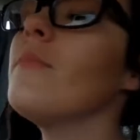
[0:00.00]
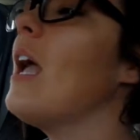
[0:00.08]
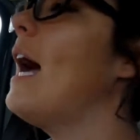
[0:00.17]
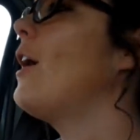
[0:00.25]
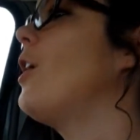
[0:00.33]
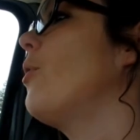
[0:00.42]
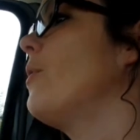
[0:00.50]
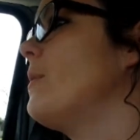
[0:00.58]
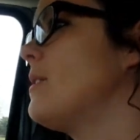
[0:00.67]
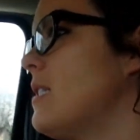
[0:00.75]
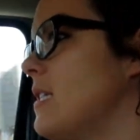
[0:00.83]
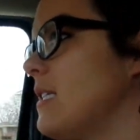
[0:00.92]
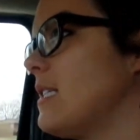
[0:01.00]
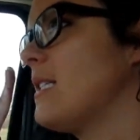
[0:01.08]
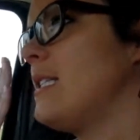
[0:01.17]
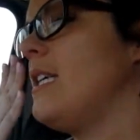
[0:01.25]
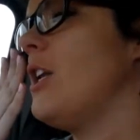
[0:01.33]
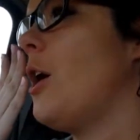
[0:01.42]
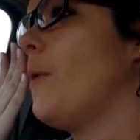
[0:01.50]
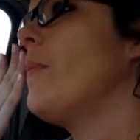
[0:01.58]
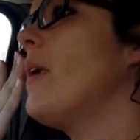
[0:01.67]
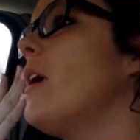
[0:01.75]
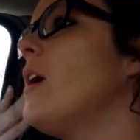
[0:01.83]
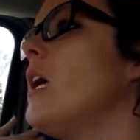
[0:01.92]
I don't know. We went to this casino,
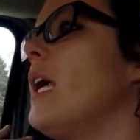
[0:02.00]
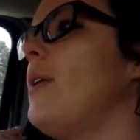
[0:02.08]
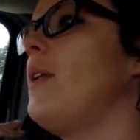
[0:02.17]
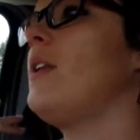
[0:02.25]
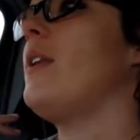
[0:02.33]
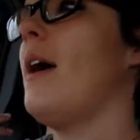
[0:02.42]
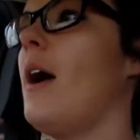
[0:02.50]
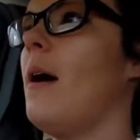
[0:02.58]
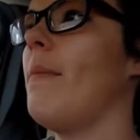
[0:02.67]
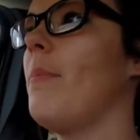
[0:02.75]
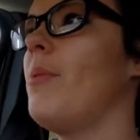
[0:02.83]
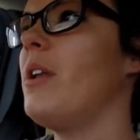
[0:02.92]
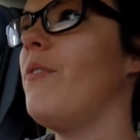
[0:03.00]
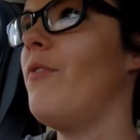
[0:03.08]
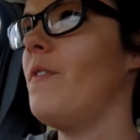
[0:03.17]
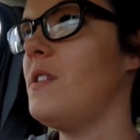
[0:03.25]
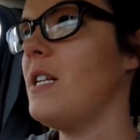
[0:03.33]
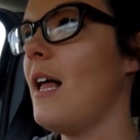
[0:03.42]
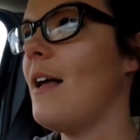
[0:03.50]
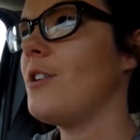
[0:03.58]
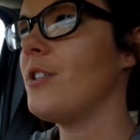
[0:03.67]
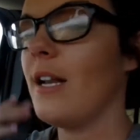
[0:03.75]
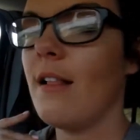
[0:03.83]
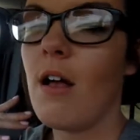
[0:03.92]
and um, I put in fifty
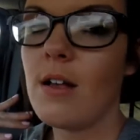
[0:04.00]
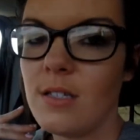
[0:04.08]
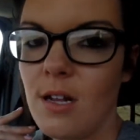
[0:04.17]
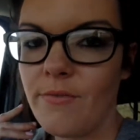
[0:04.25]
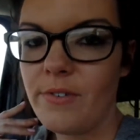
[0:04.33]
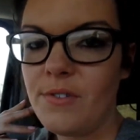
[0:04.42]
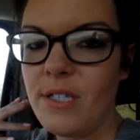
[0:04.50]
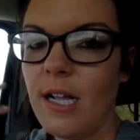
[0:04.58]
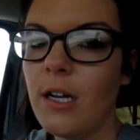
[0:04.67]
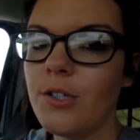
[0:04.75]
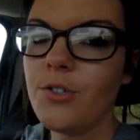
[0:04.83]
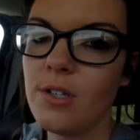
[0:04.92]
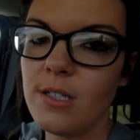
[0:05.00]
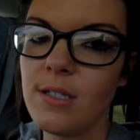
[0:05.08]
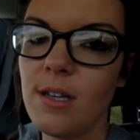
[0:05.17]
dollars, and I lost all fifty dollars. So that